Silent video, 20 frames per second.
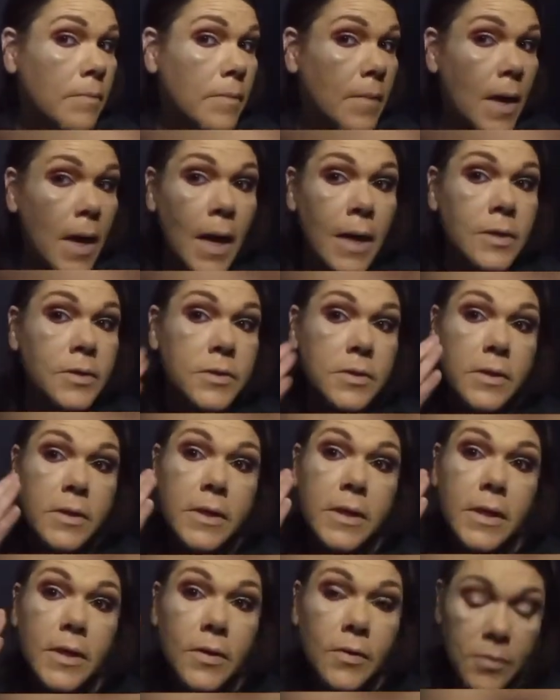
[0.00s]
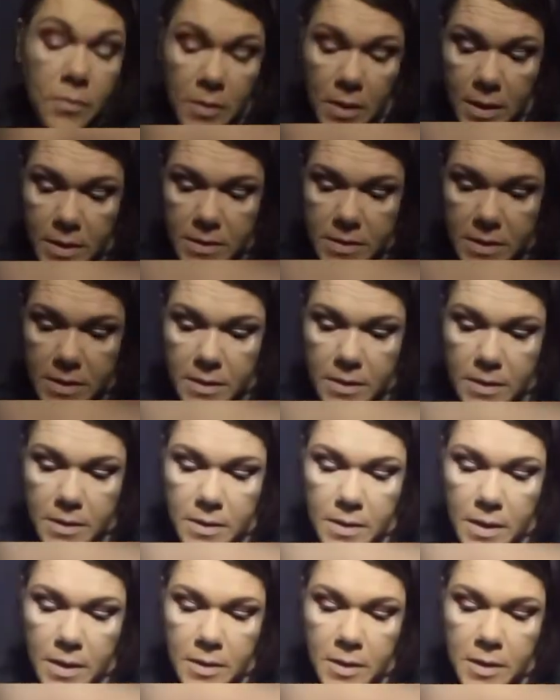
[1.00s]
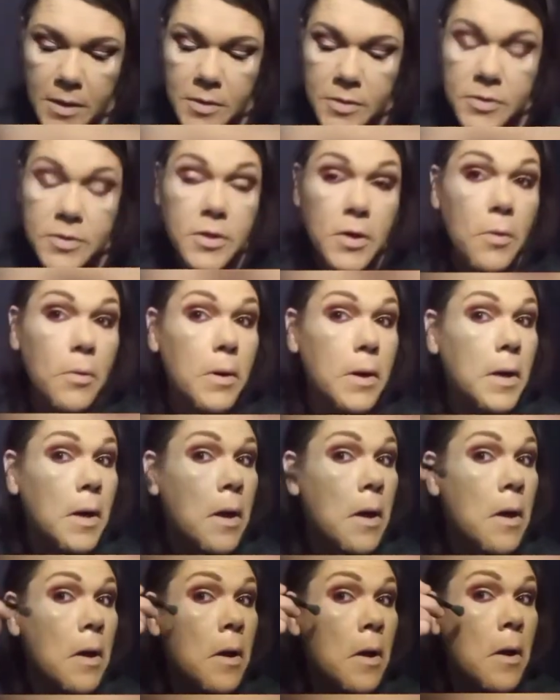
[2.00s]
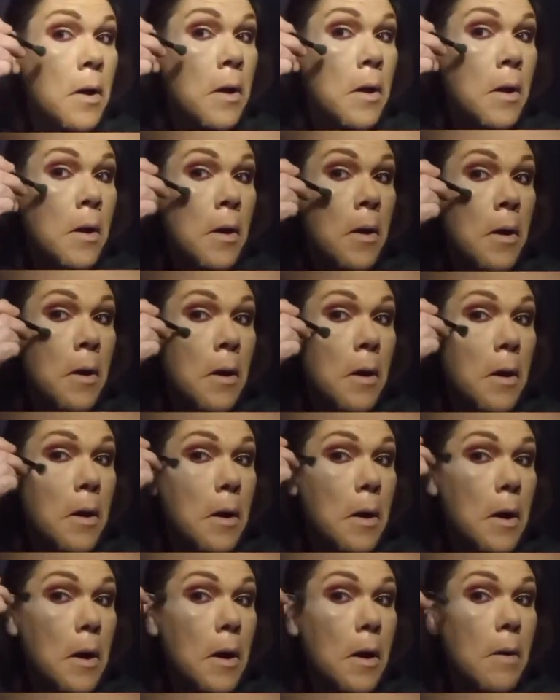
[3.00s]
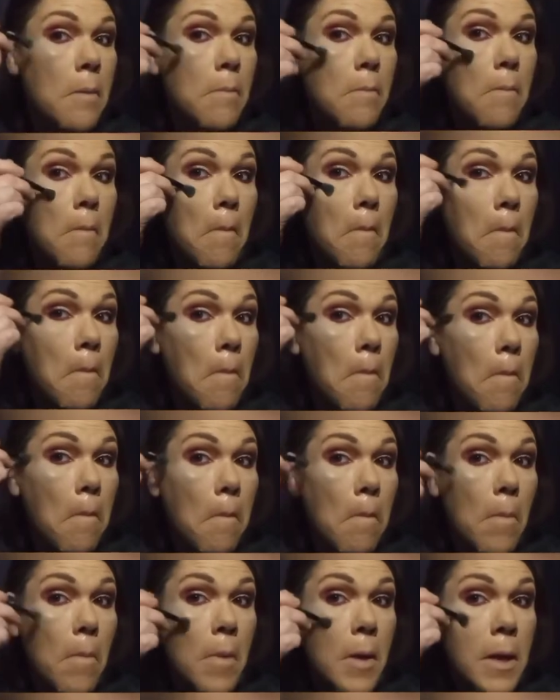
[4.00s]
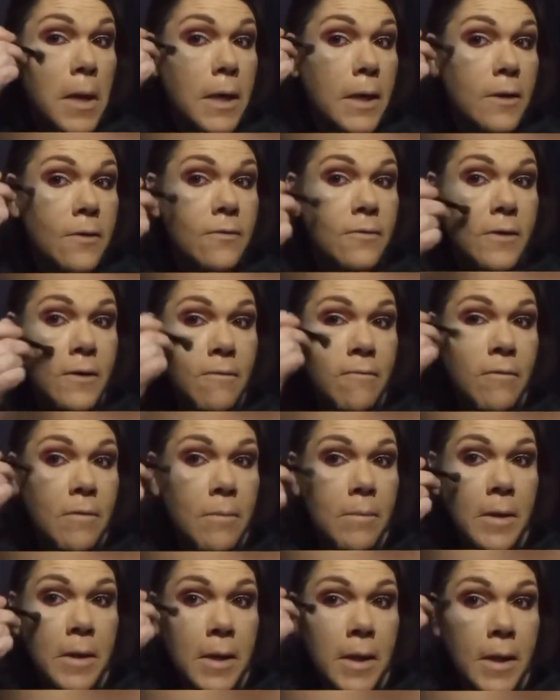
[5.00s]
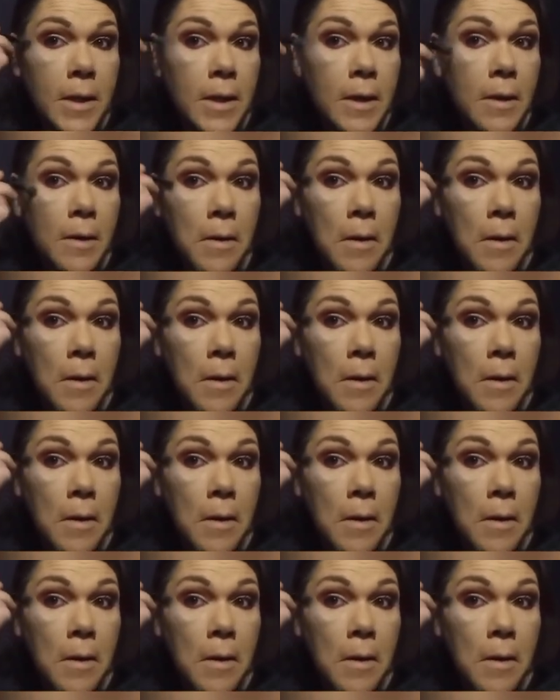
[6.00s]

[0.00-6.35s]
Actually, you guys can, it is showing up. It is giving me